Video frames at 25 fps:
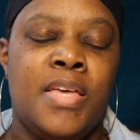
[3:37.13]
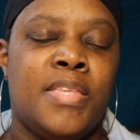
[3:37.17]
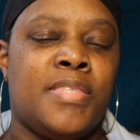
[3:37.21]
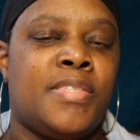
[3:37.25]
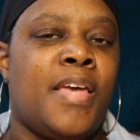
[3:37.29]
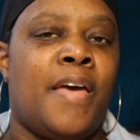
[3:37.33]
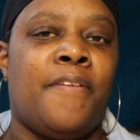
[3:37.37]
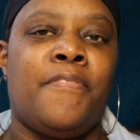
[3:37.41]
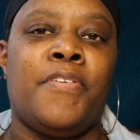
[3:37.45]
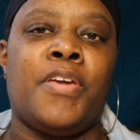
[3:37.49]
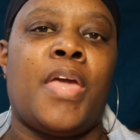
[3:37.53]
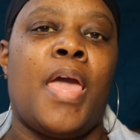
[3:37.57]

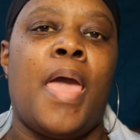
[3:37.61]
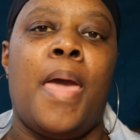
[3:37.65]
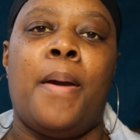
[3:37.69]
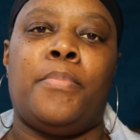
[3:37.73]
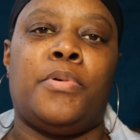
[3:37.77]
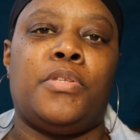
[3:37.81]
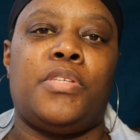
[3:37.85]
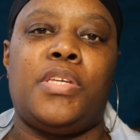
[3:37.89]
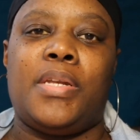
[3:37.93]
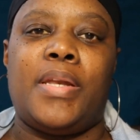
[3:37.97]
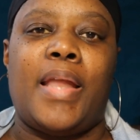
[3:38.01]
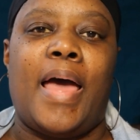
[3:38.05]
Tevin
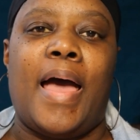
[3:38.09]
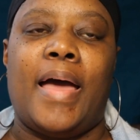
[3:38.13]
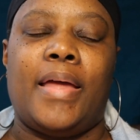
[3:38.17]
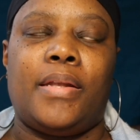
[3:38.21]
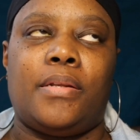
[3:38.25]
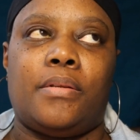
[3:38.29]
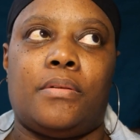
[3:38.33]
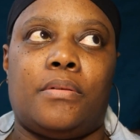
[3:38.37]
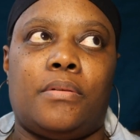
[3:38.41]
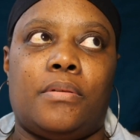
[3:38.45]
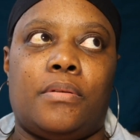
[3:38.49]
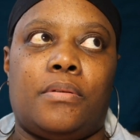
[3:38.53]
Campbell did
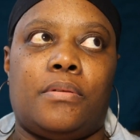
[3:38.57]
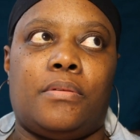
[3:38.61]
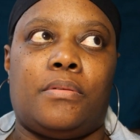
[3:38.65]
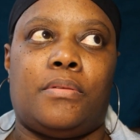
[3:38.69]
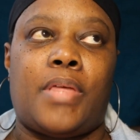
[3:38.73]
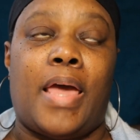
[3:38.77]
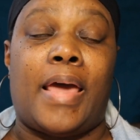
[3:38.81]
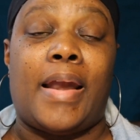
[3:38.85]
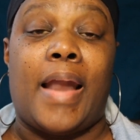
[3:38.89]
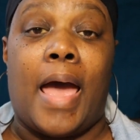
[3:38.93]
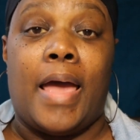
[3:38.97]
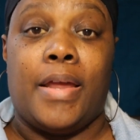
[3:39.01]
not,
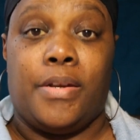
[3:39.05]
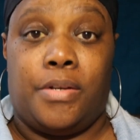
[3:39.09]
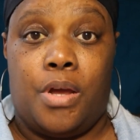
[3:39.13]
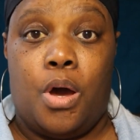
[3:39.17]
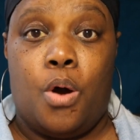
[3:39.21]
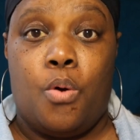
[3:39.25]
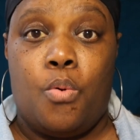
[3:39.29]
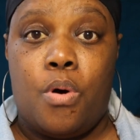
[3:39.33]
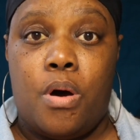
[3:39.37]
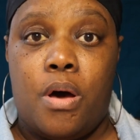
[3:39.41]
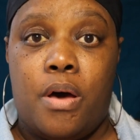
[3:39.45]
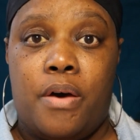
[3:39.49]
that I
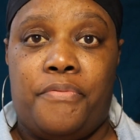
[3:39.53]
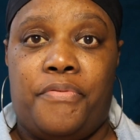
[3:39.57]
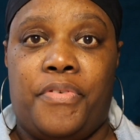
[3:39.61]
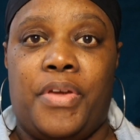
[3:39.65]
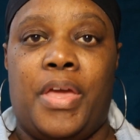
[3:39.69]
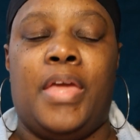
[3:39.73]
know of,